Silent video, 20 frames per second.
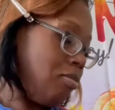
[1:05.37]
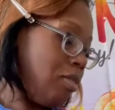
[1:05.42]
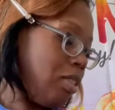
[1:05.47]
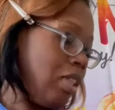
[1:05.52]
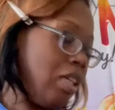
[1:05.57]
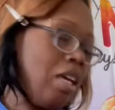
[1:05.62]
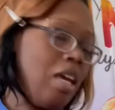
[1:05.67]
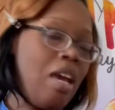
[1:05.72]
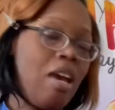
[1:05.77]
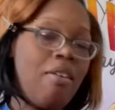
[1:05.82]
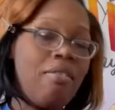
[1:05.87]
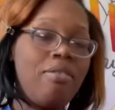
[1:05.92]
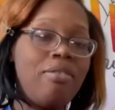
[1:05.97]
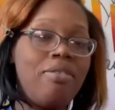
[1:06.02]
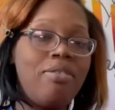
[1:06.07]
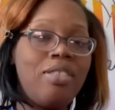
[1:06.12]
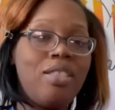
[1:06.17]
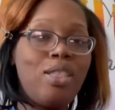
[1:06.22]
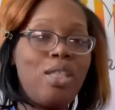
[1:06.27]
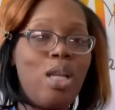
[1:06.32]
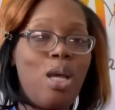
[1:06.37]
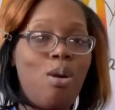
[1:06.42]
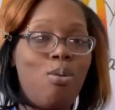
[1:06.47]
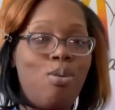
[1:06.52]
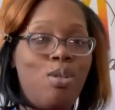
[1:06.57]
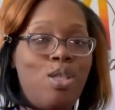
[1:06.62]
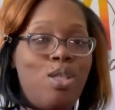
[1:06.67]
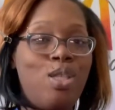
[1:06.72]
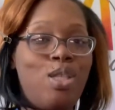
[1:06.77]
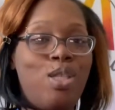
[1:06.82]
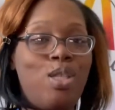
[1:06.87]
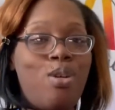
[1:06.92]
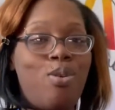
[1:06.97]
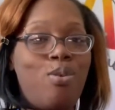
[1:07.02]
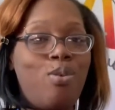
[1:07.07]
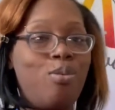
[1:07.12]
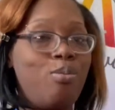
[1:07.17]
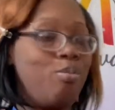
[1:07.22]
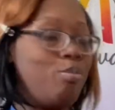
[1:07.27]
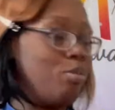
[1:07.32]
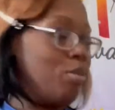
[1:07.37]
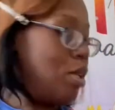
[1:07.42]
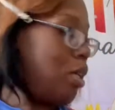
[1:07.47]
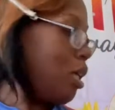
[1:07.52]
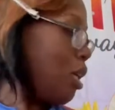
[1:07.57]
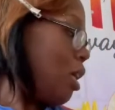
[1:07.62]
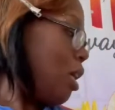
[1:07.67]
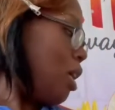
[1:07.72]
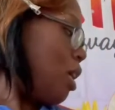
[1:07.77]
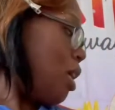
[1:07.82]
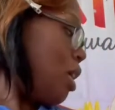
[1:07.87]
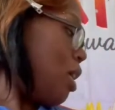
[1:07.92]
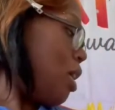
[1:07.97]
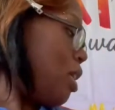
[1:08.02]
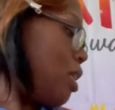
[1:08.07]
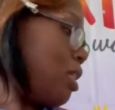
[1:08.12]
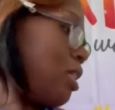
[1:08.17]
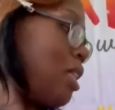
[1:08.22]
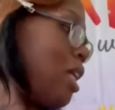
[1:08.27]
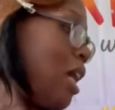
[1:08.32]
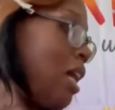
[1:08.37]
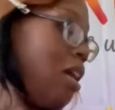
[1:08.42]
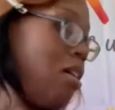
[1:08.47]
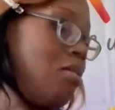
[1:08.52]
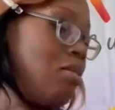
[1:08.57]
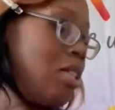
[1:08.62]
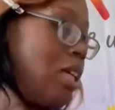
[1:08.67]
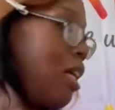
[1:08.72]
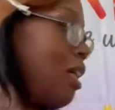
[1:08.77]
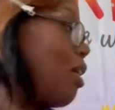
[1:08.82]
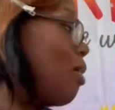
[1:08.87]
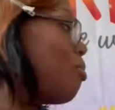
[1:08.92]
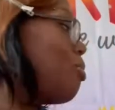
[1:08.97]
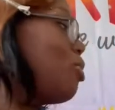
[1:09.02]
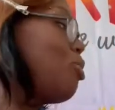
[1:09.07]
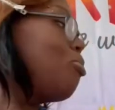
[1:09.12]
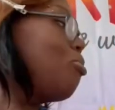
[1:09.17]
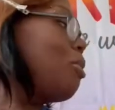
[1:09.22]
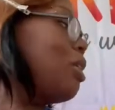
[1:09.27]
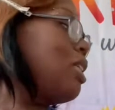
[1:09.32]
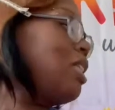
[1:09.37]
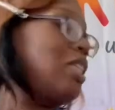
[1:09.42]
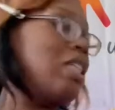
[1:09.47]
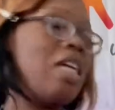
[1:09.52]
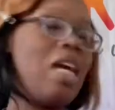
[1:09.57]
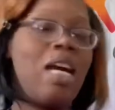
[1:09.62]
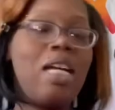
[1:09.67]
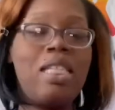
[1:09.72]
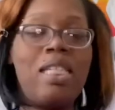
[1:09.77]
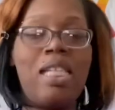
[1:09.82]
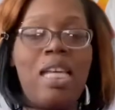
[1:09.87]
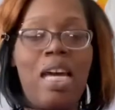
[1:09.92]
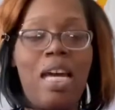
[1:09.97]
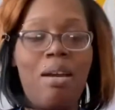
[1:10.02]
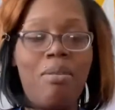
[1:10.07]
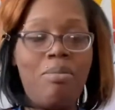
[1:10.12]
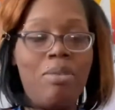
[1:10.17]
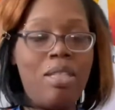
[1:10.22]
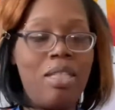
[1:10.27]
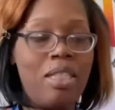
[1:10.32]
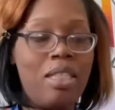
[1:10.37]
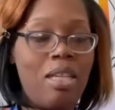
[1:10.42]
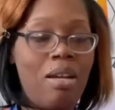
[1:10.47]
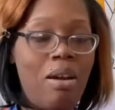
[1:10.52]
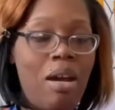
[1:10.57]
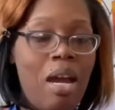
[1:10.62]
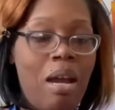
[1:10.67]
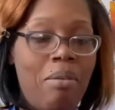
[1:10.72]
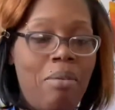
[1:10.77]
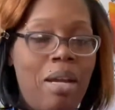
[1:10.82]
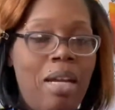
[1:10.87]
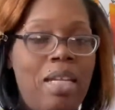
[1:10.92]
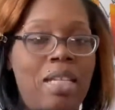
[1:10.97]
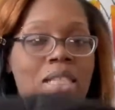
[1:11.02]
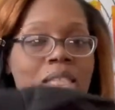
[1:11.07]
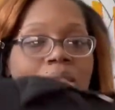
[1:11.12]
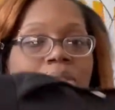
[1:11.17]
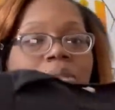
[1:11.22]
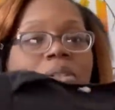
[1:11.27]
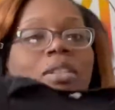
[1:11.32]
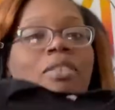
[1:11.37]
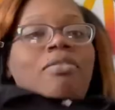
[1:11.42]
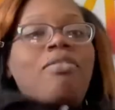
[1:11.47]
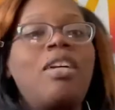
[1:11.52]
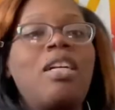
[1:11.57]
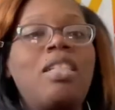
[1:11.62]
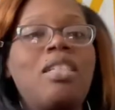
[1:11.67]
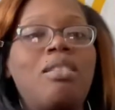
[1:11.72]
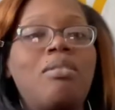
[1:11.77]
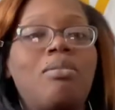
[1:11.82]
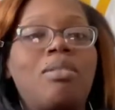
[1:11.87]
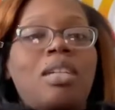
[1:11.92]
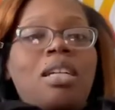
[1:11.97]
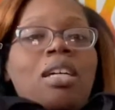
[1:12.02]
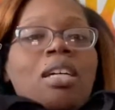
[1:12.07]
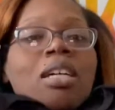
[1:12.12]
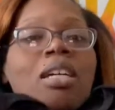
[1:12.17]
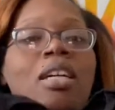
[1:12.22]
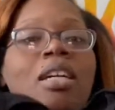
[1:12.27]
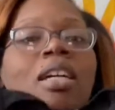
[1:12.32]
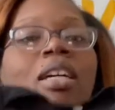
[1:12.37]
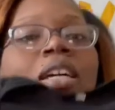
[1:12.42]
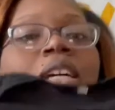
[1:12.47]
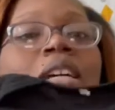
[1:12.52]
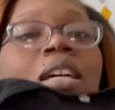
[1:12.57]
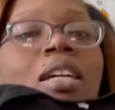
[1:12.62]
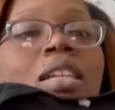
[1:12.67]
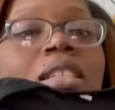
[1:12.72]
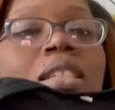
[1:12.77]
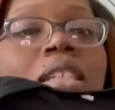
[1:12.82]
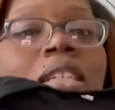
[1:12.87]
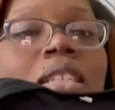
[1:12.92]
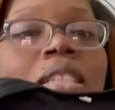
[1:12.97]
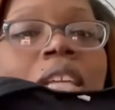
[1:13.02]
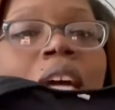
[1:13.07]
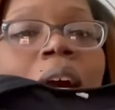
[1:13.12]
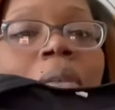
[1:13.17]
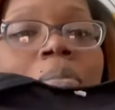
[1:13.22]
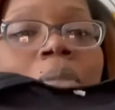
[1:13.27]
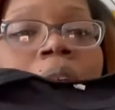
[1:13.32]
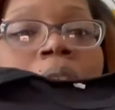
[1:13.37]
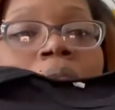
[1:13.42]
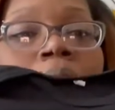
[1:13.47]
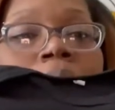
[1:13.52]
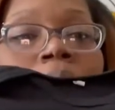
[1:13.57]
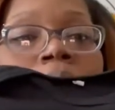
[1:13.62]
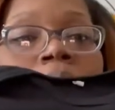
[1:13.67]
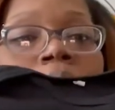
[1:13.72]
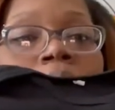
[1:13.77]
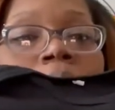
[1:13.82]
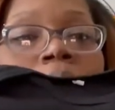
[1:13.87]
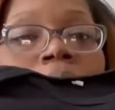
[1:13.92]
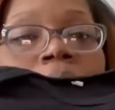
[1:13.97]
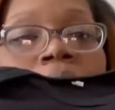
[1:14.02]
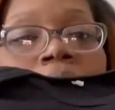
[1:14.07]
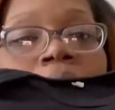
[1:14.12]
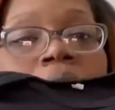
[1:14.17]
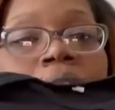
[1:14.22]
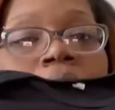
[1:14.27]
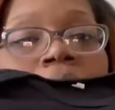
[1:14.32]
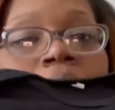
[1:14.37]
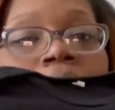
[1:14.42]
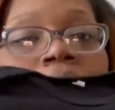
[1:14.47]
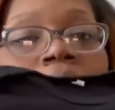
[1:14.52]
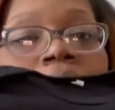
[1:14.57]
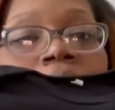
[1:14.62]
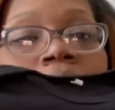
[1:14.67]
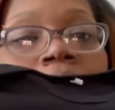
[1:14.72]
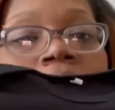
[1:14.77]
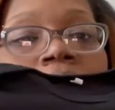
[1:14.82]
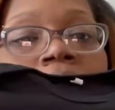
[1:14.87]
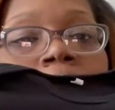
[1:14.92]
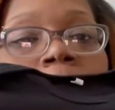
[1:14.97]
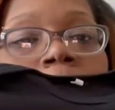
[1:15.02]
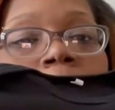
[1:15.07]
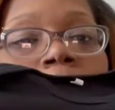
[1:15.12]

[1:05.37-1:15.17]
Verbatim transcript: have slogans on them it's not gonna take up too much of y'all time we just gonna hop right into it the first one it says i'm not crying i'm